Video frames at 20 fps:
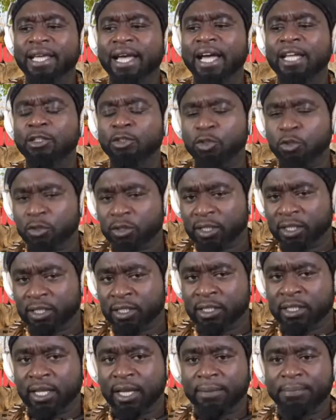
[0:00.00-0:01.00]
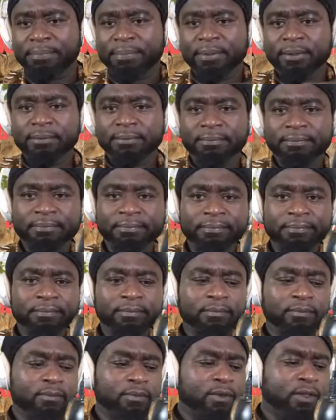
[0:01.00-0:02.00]
I took the step
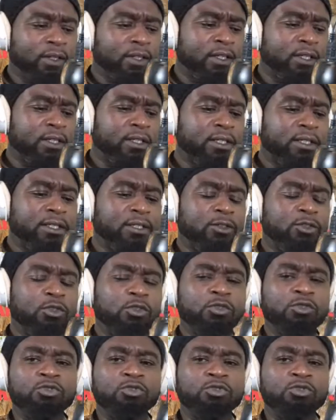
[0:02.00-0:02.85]
to